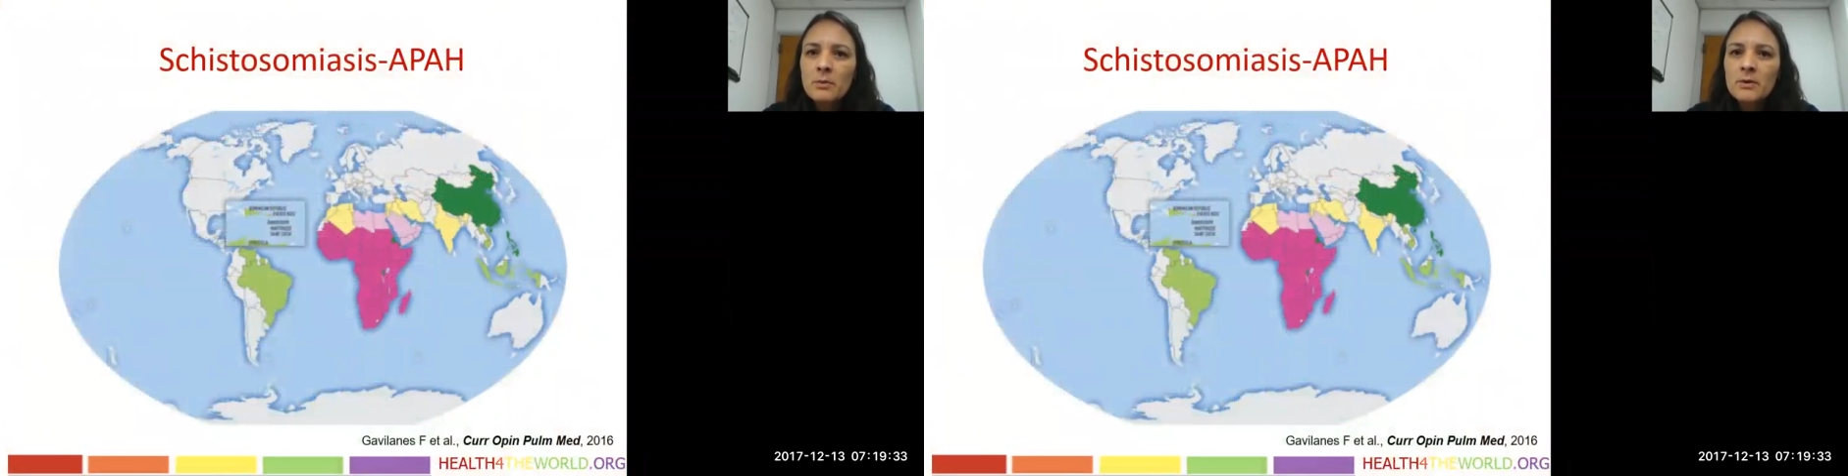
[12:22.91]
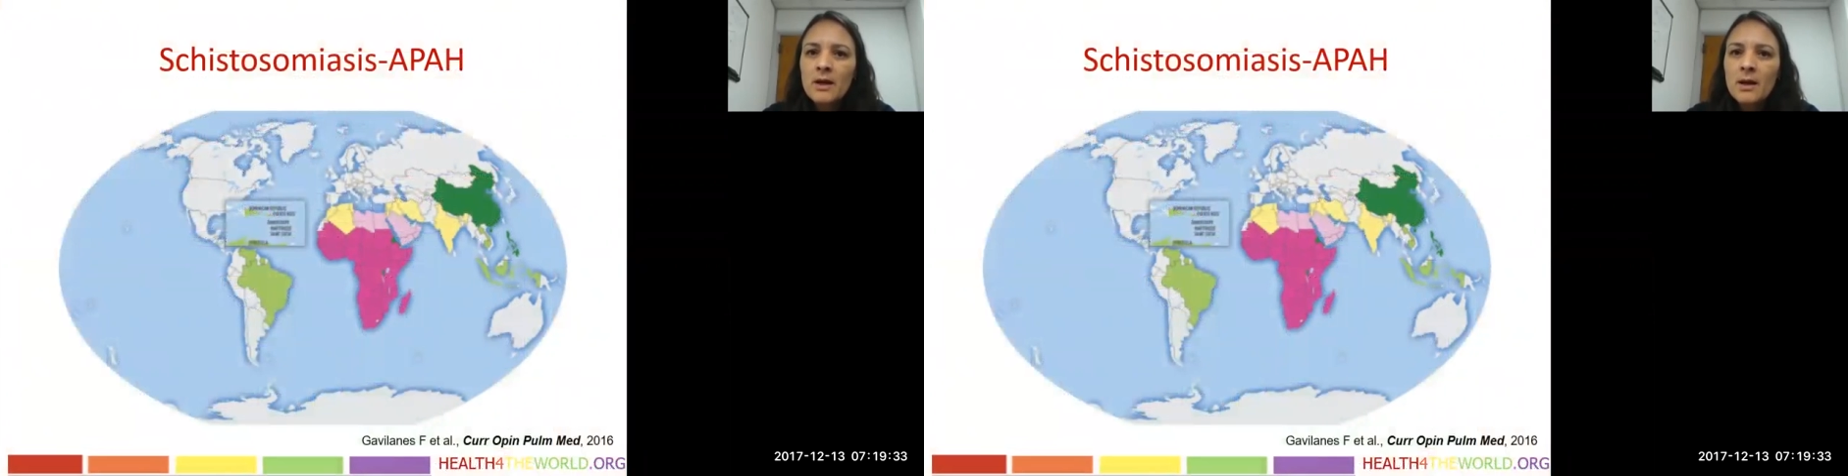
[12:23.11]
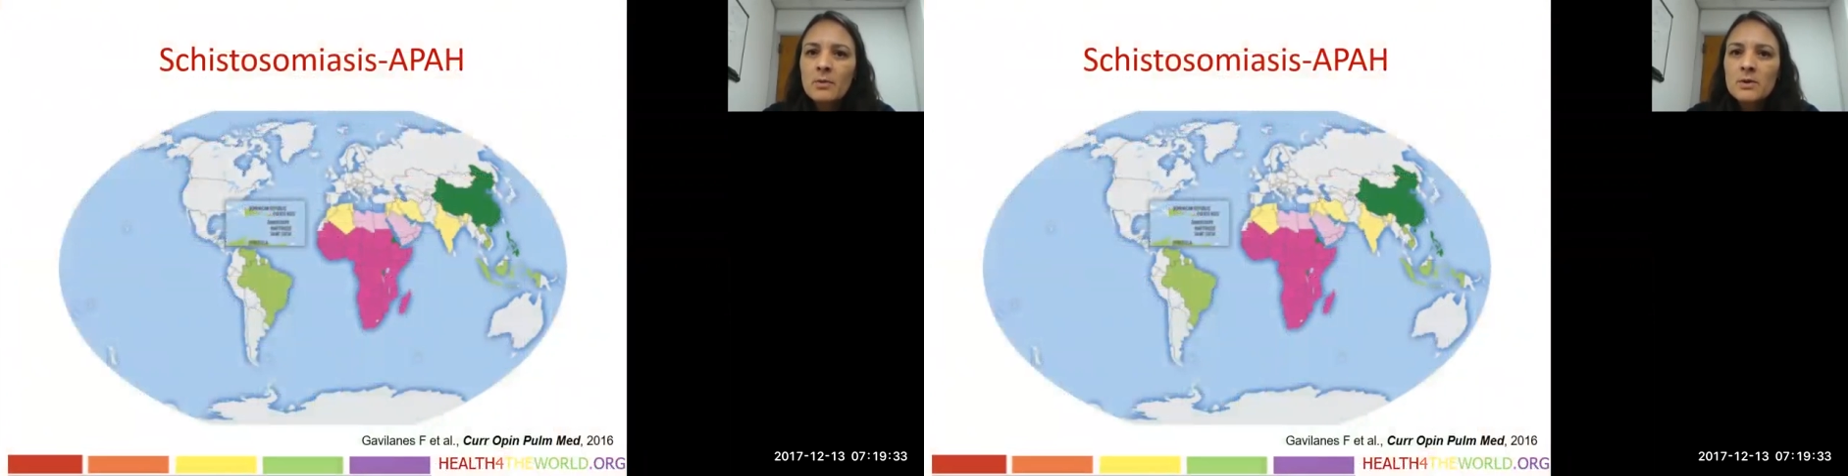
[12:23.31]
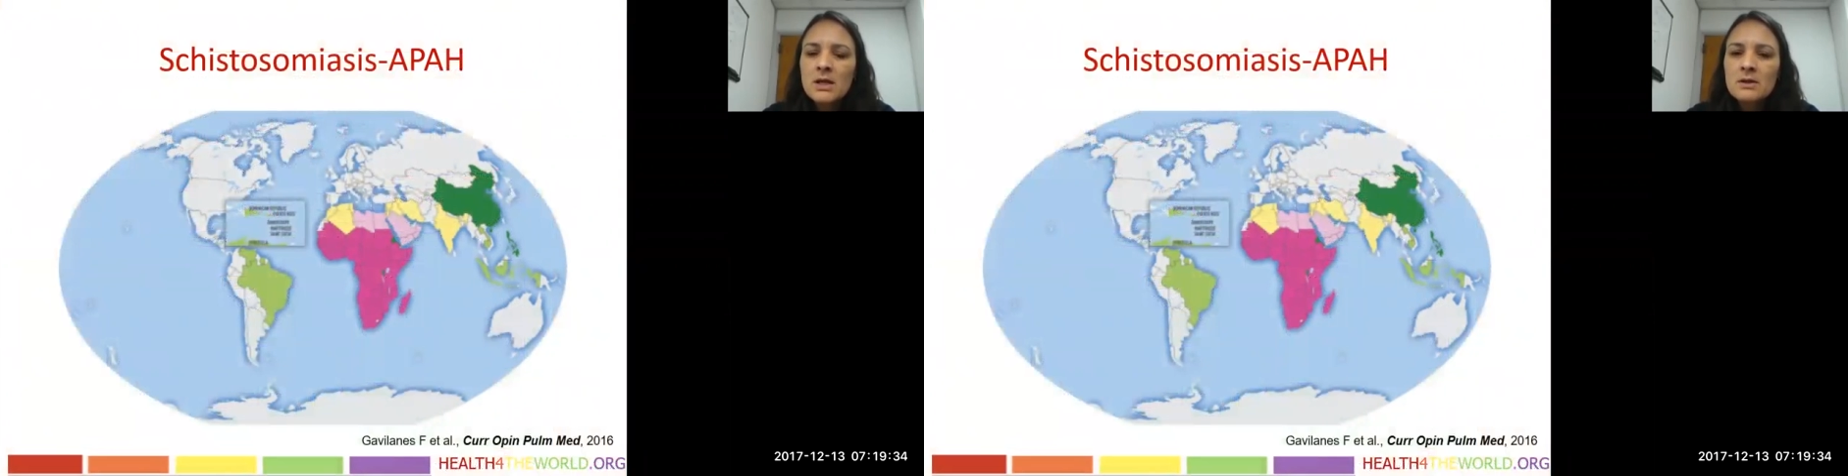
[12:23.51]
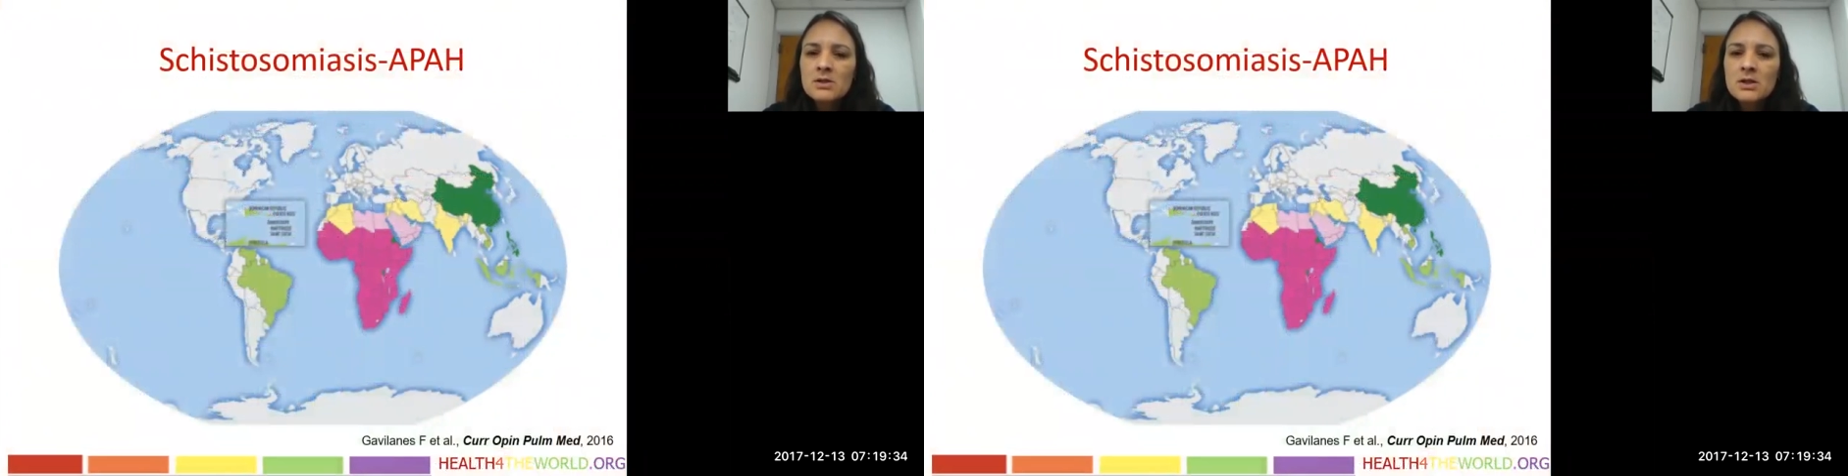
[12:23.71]
pulmonary
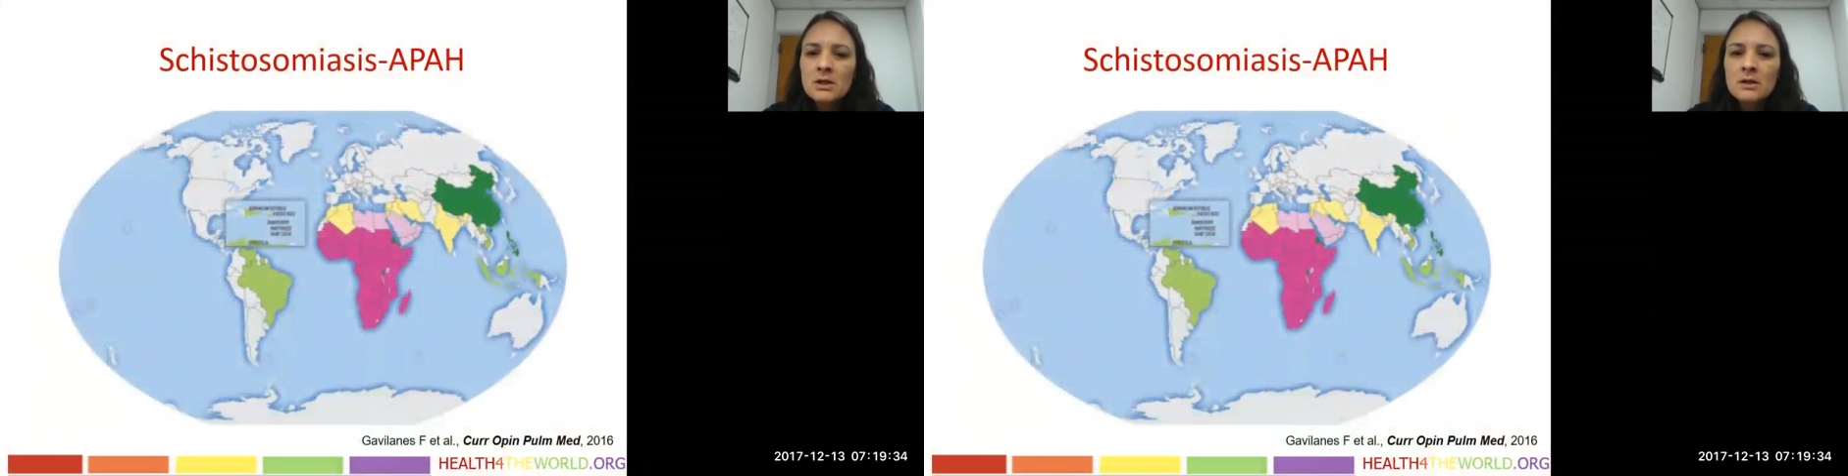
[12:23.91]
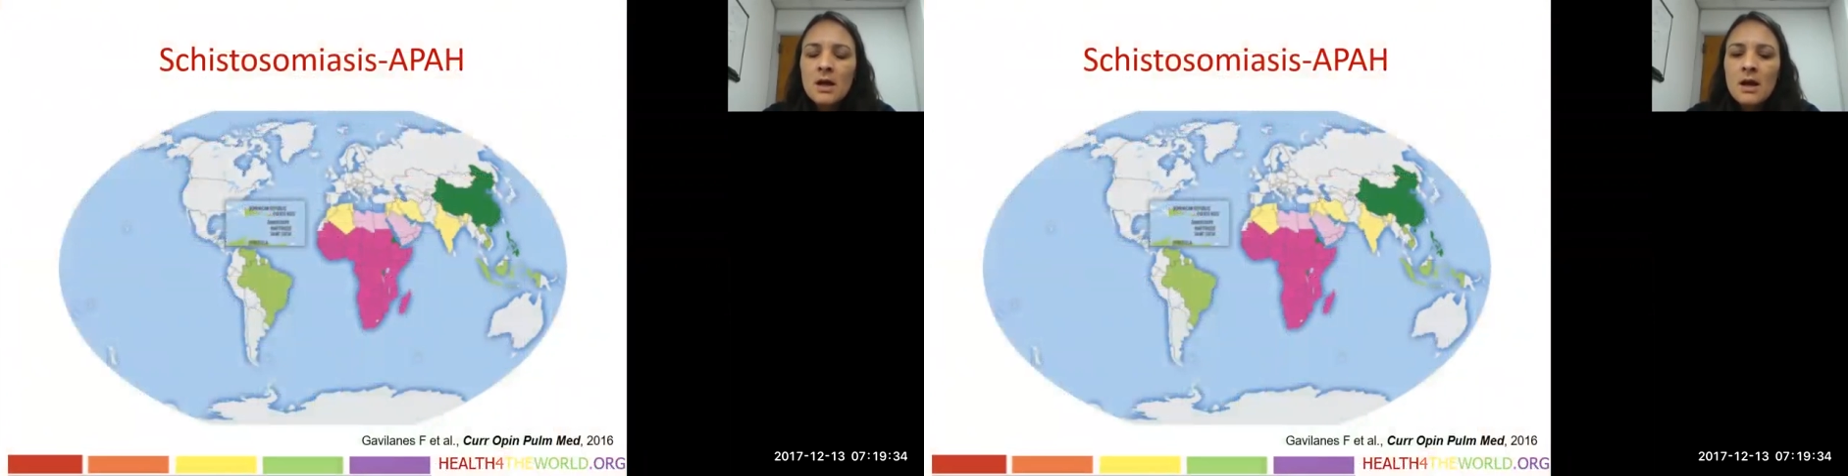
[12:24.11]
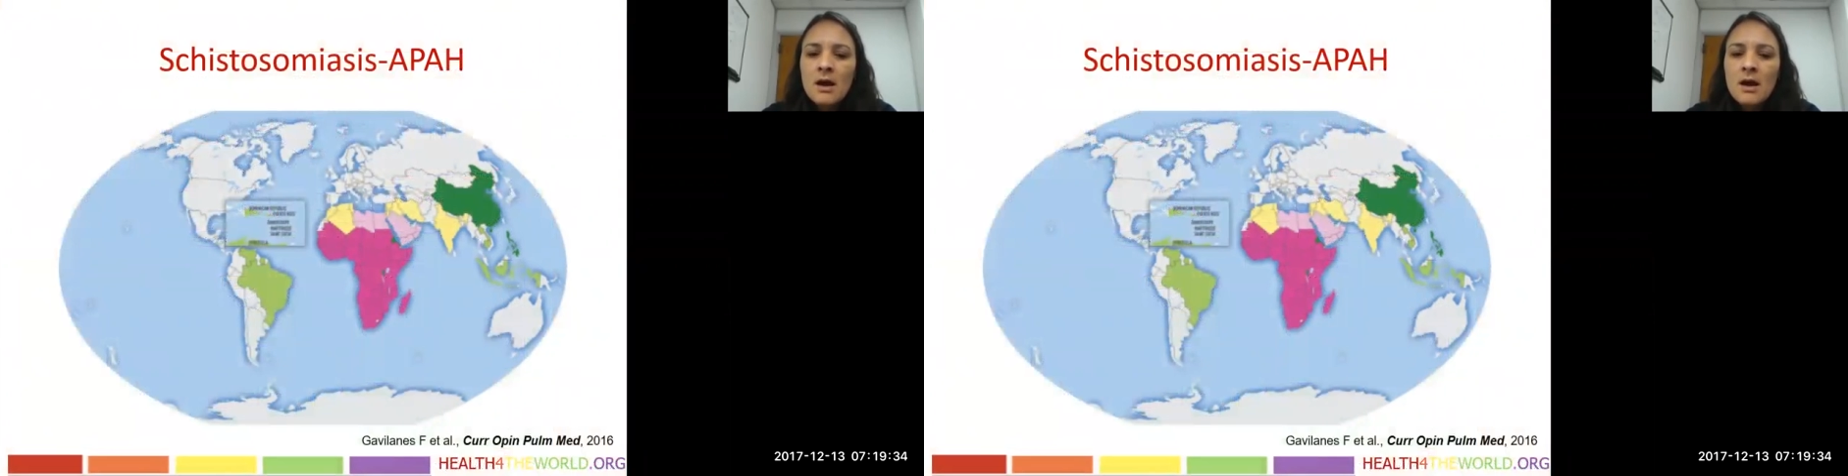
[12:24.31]
hypertension.